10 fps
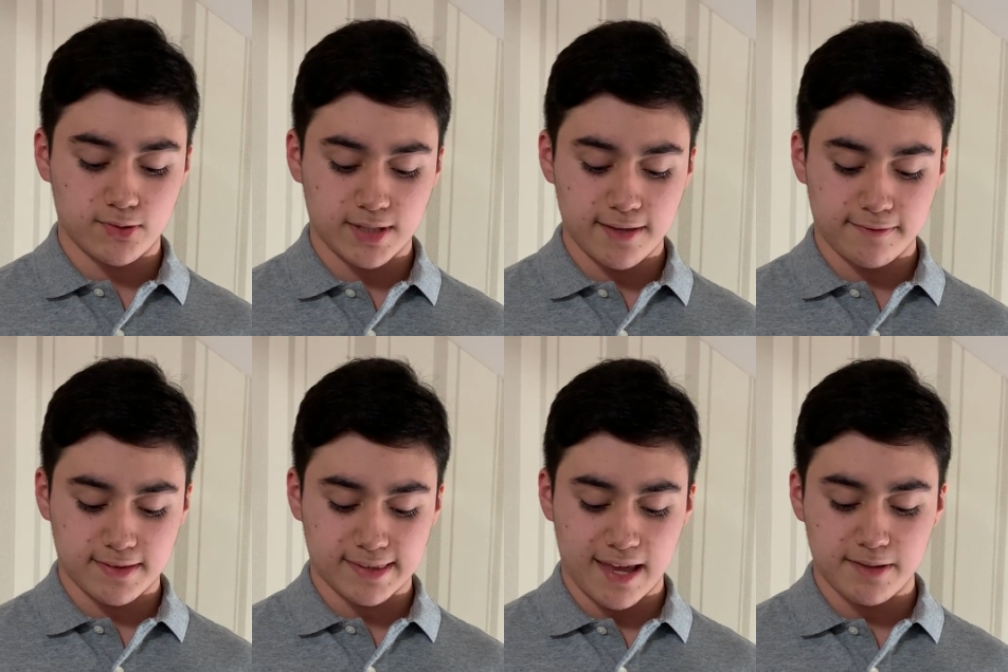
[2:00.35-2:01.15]
to give
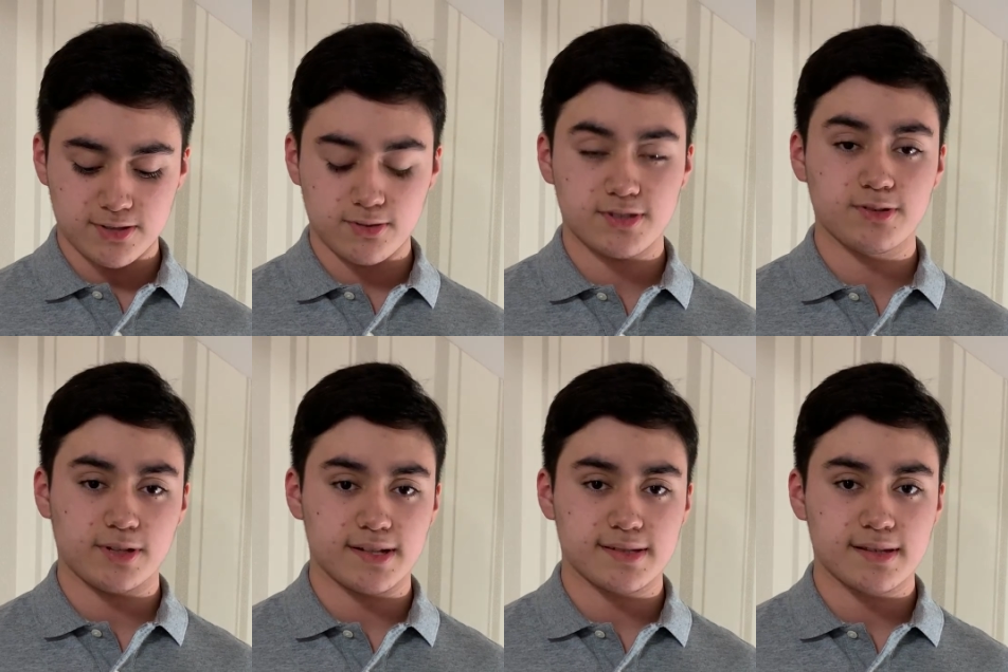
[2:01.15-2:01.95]
tablets to
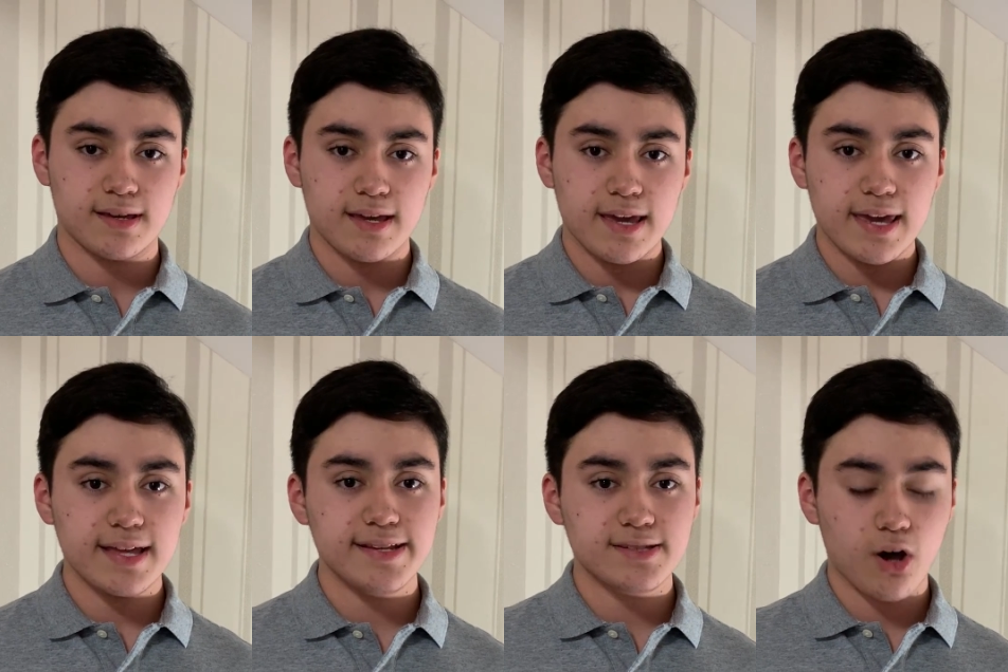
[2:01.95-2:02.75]
students,
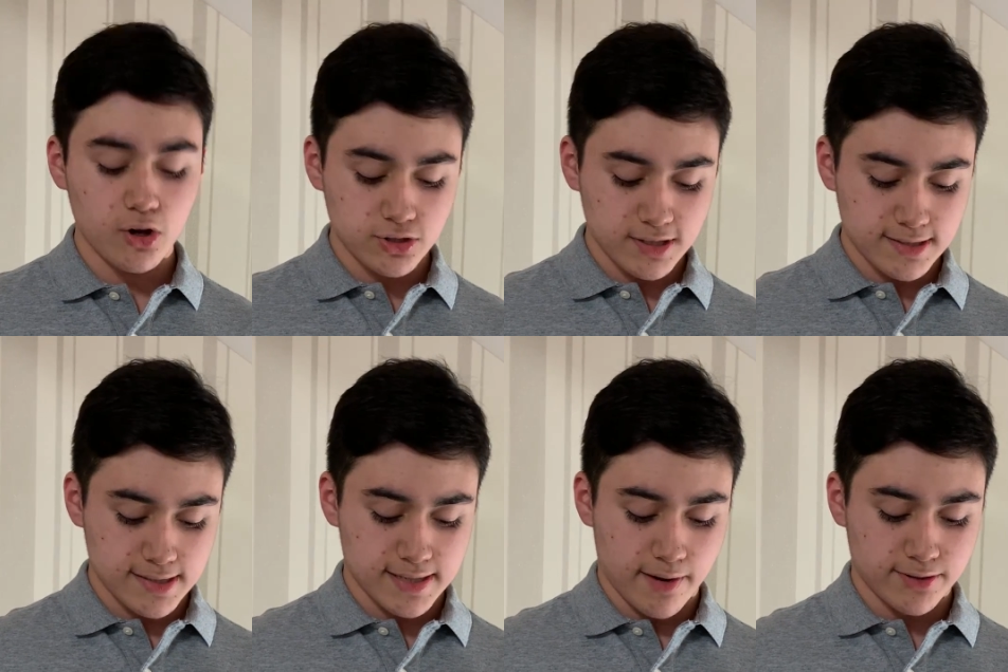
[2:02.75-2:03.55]
it is also
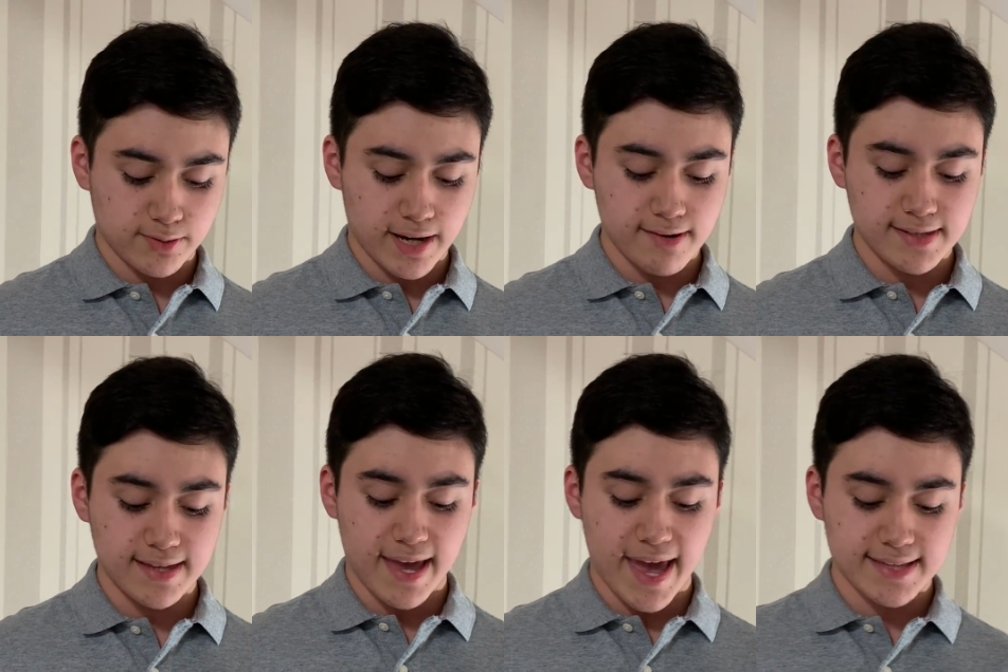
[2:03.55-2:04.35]
necessary to
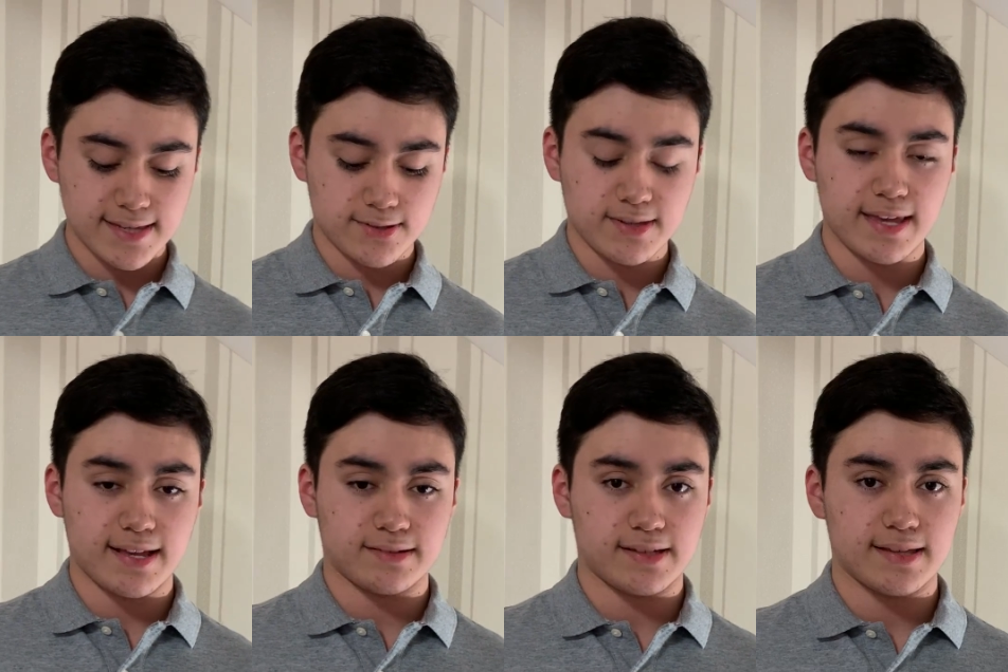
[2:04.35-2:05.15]
guarantee access to the
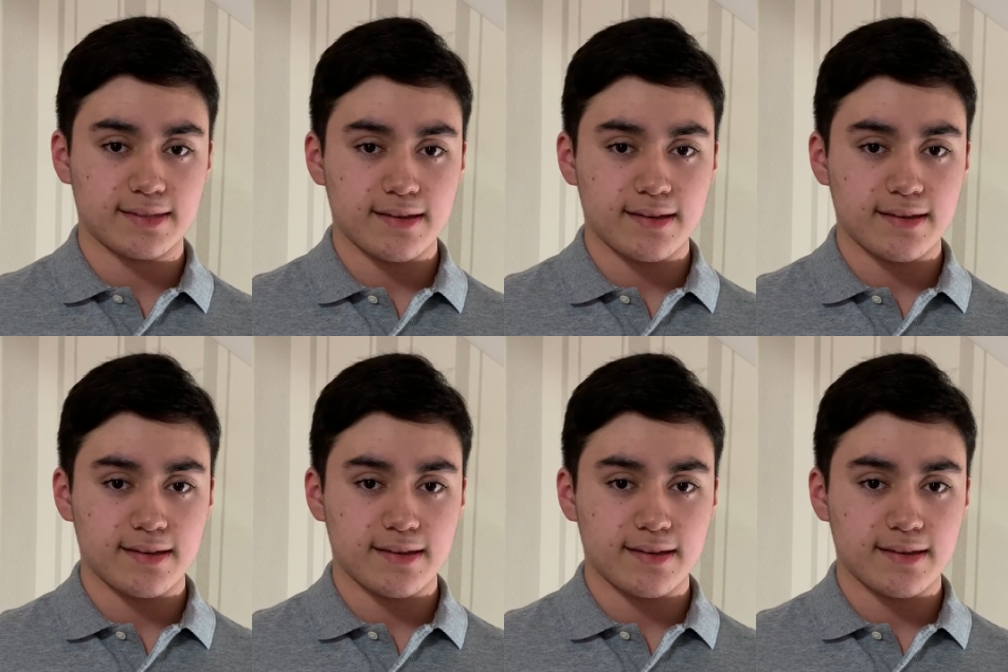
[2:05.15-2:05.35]
internet.